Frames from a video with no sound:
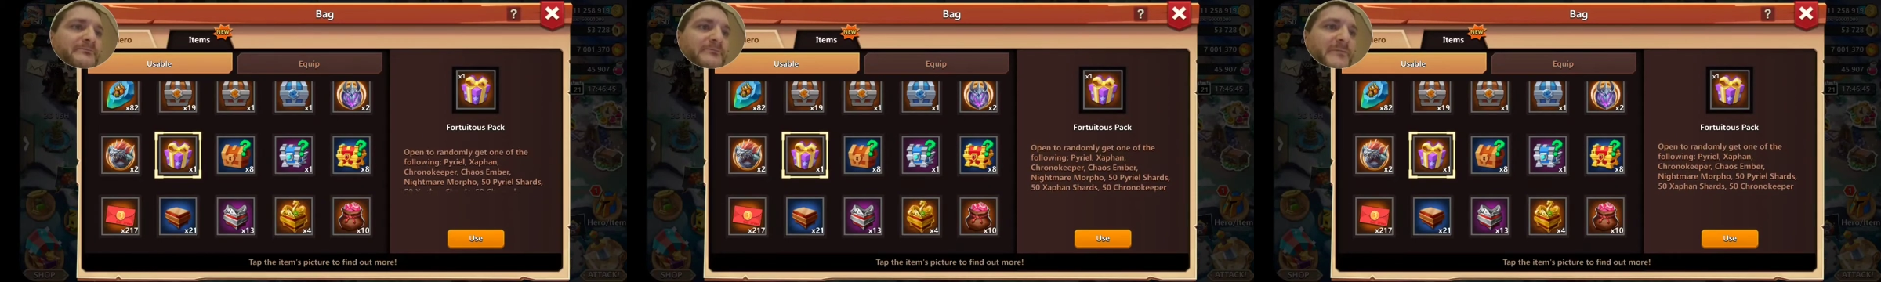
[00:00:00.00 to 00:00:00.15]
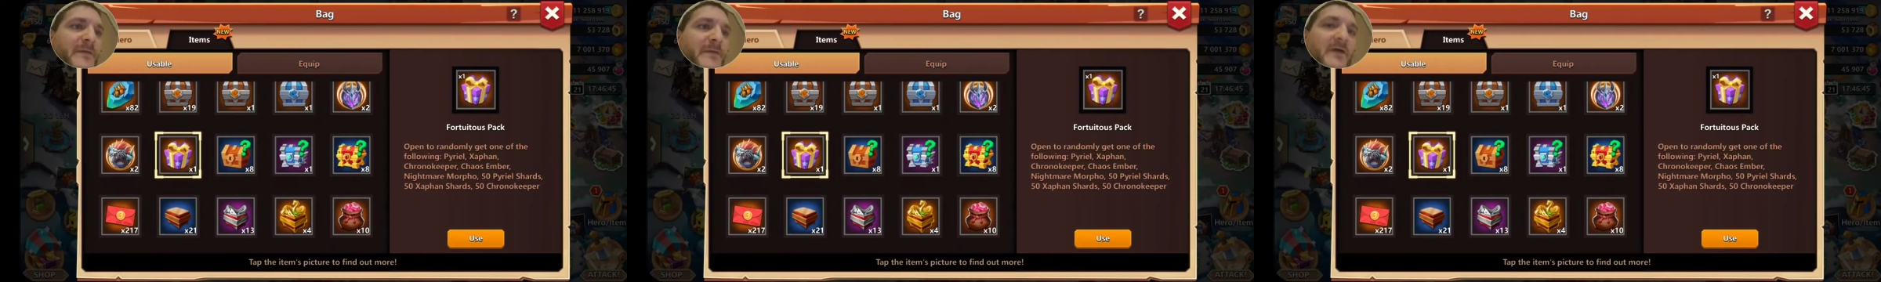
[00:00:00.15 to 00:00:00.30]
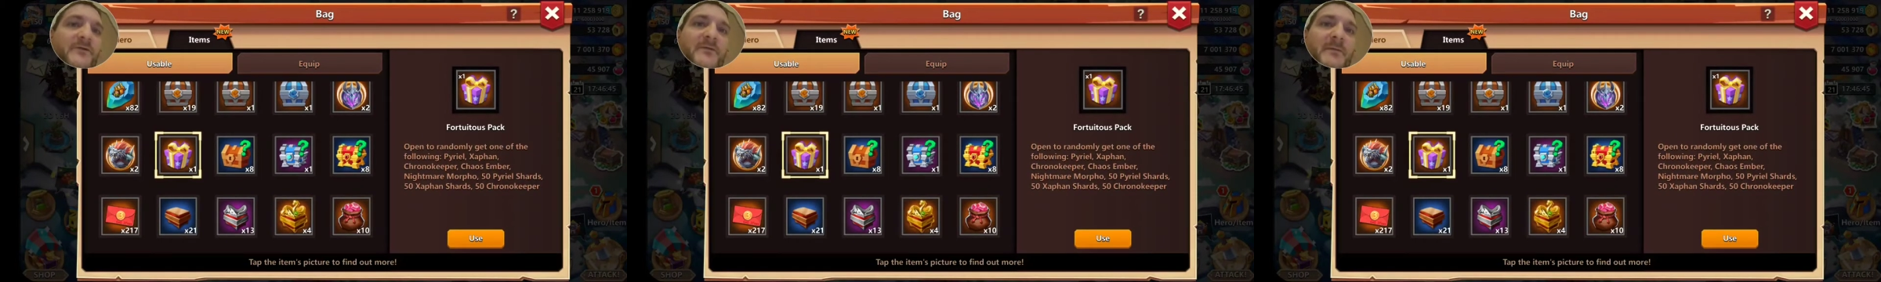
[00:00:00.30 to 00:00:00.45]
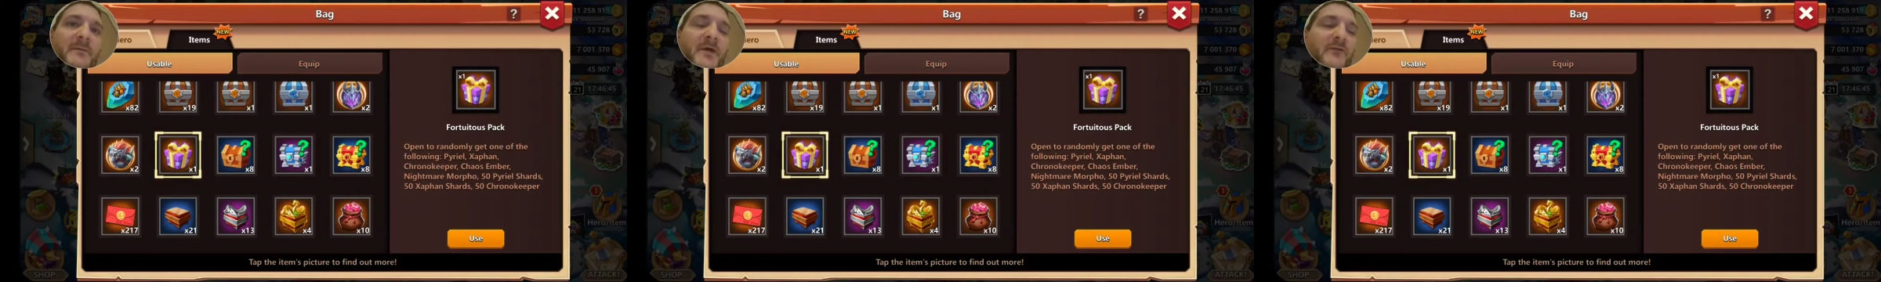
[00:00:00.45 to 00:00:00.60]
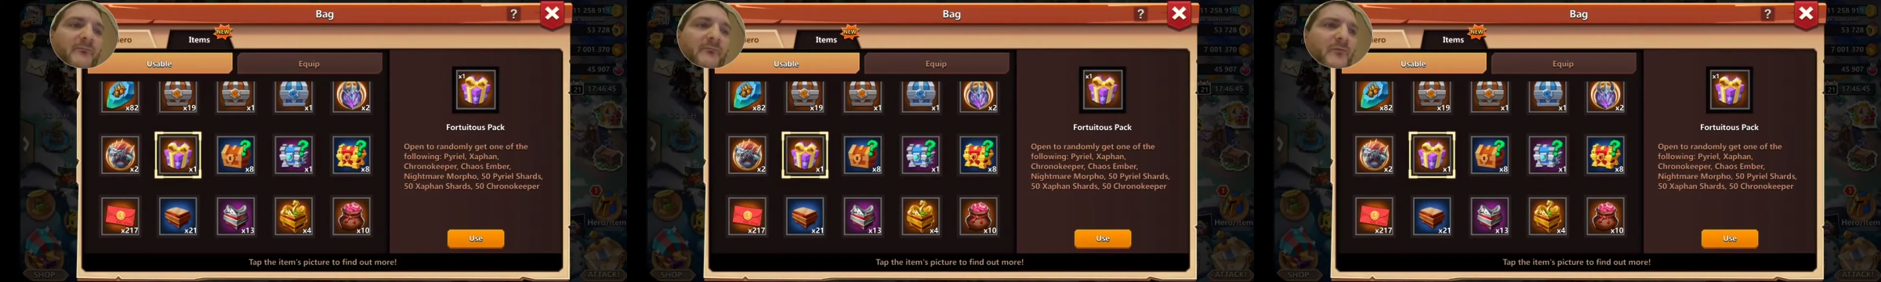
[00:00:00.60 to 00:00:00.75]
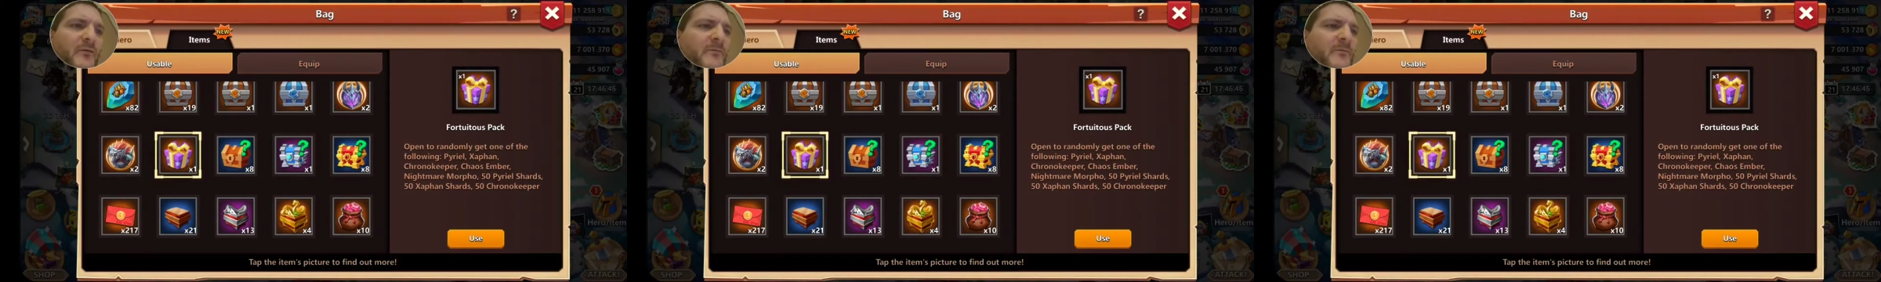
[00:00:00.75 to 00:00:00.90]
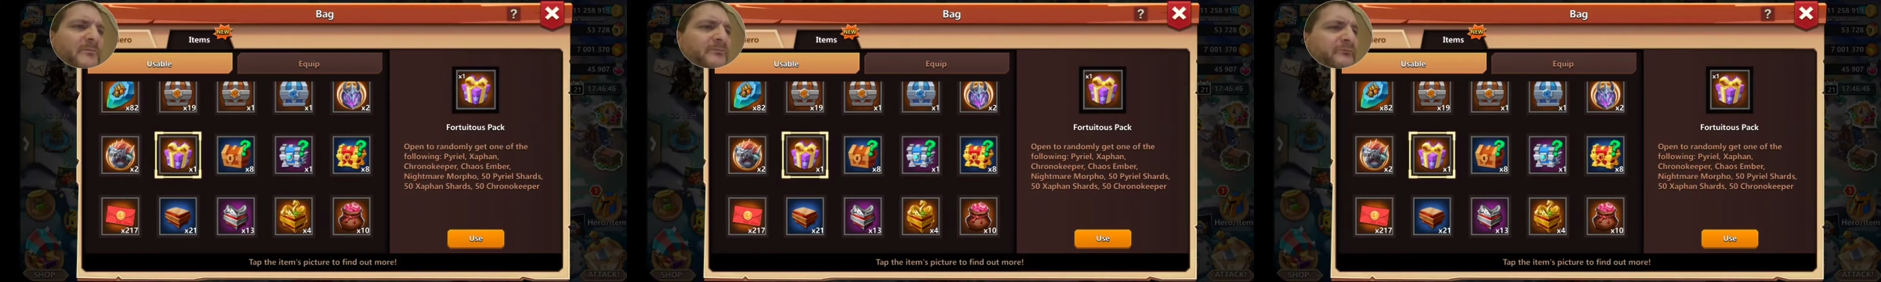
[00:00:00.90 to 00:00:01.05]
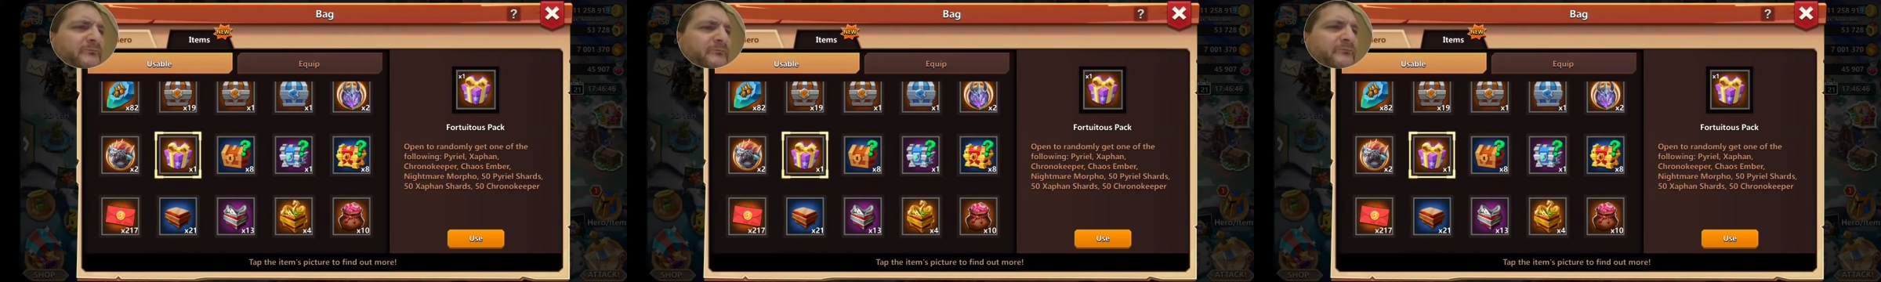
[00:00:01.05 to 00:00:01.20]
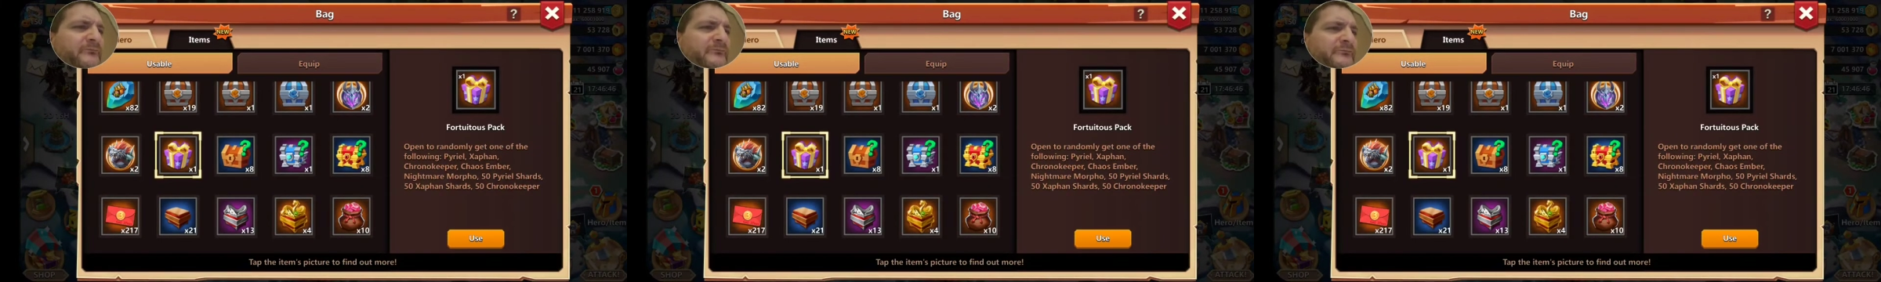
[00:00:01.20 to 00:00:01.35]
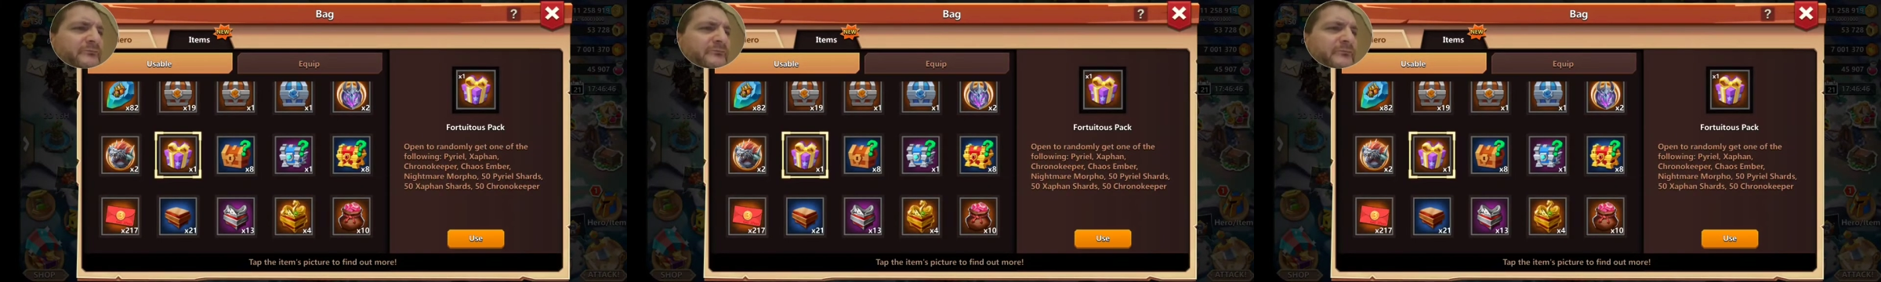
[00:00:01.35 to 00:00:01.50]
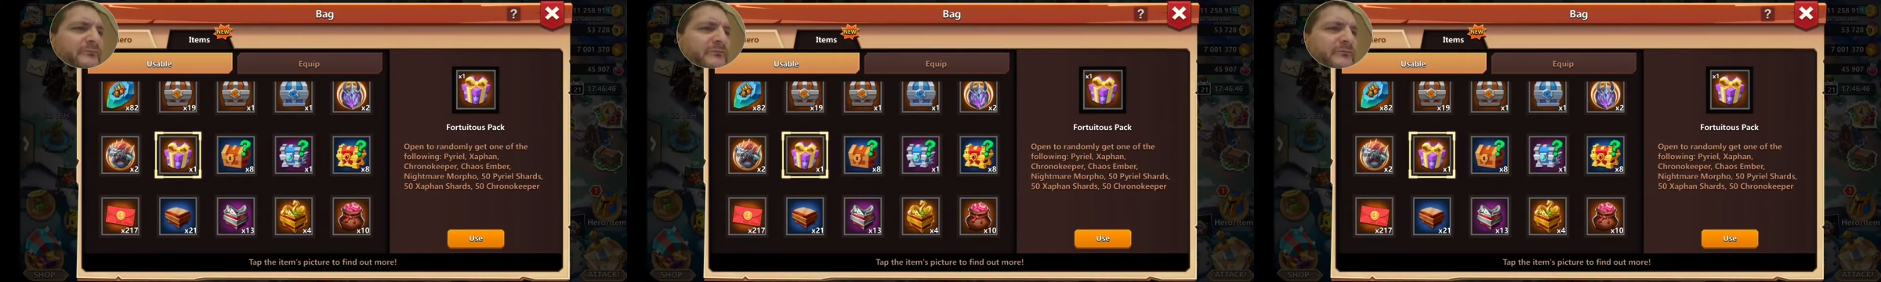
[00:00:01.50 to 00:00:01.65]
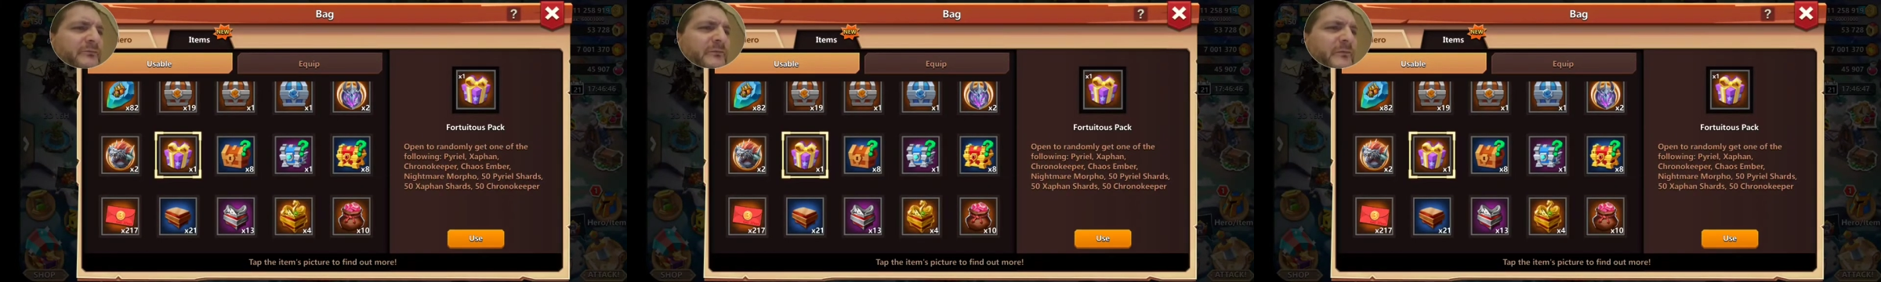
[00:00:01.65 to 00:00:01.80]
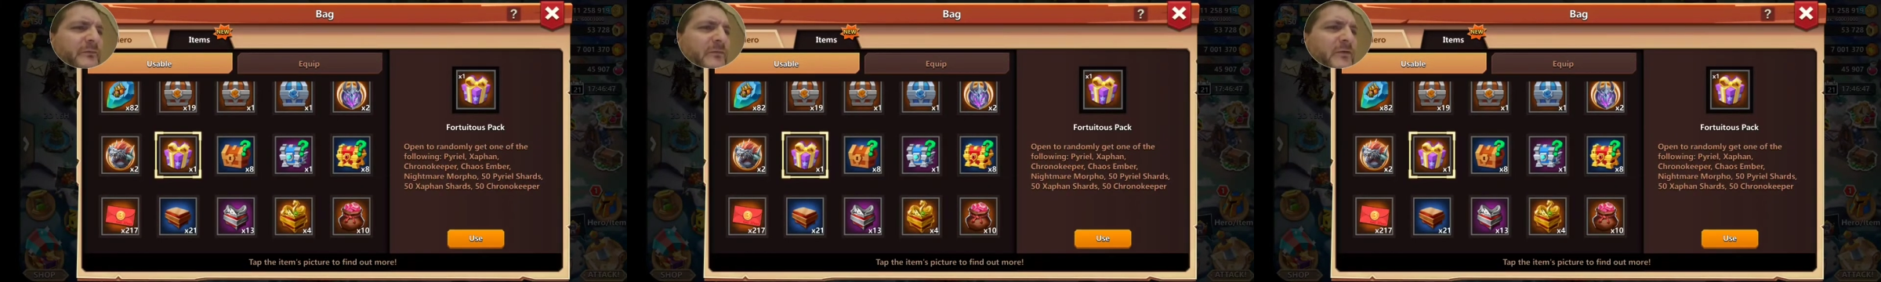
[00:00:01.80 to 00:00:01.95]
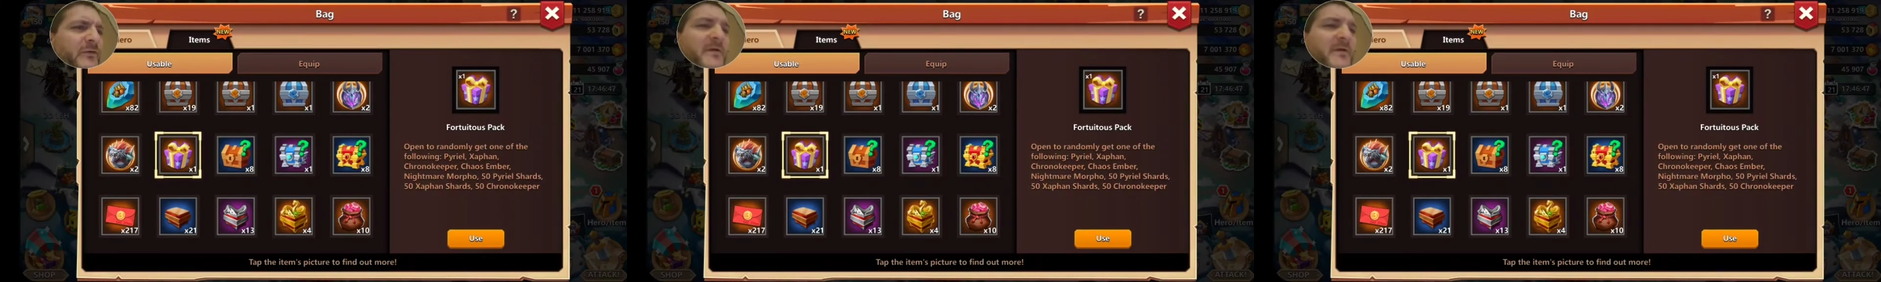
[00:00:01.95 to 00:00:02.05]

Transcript: That was a mouthful. Too